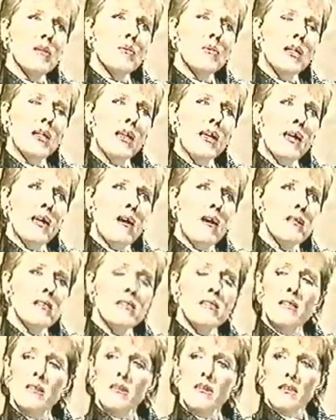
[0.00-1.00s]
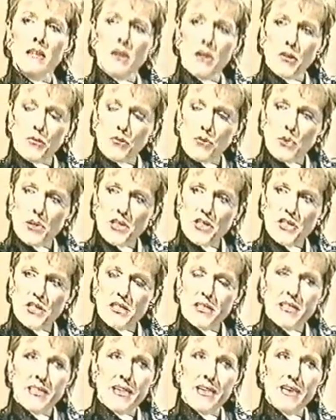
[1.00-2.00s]
Well, I asked a lot of
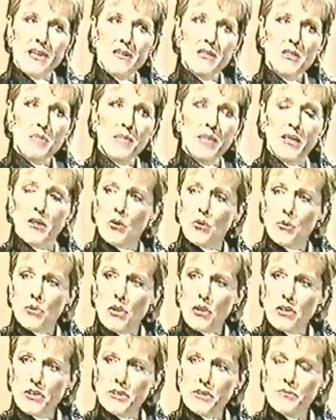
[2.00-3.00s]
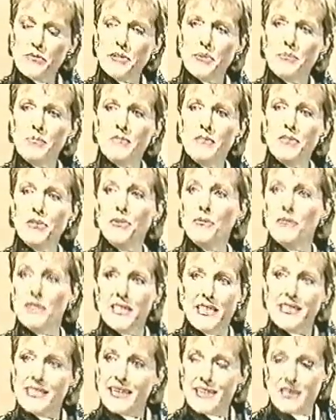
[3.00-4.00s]
questions. I asked my own doctor for sort
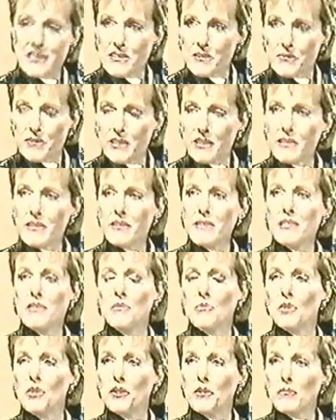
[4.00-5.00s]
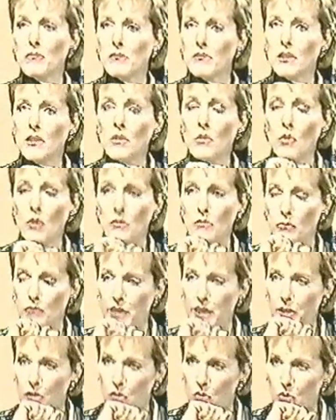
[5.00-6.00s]
of details of the illness and what
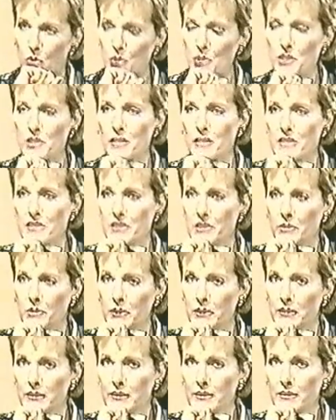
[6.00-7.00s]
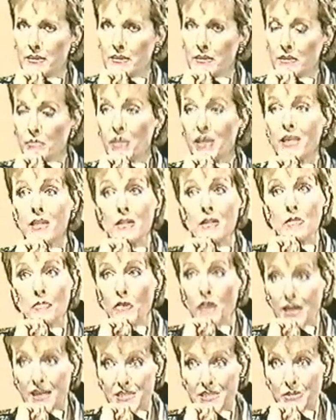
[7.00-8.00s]
really caused it and so on. And we had an
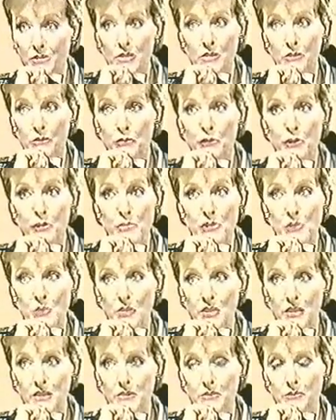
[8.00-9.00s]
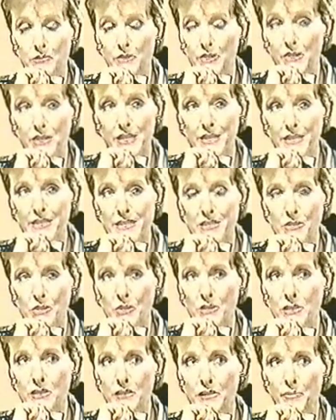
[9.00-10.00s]
advisor on the film as well, a very nice
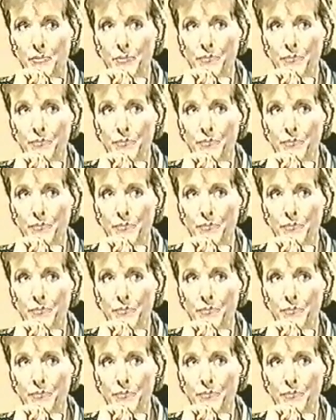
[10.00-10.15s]
doctor.